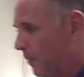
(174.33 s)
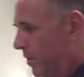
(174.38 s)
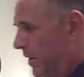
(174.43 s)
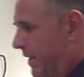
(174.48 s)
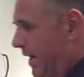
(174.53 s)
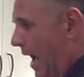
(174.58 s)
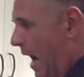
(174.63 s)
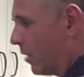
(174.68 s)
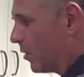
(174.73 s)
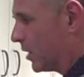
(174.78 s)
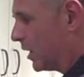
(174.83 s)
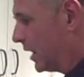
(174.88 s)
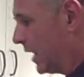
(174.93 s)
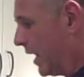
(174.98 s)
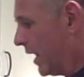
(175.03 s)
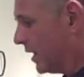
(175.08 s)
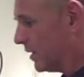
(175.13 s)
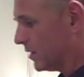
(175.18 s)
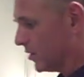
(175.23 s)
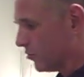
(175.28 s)
But now we're going to
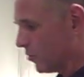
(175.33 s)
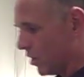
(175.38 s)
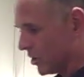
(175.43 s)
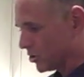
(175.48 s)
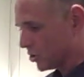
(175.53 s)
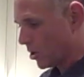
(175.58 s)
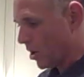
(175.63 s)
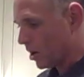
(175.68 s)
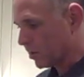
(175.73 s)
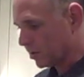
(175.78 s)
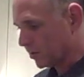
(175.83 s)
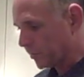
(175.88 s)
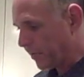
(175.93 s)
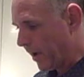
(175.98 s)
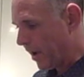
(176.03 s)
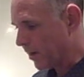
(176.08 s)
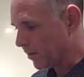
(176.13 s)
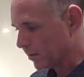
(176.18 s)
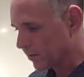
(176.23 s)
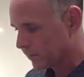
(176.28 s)
add the raw chocolate
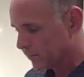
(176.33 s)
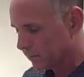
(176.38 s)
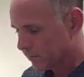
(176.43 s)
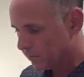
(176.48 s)
powder.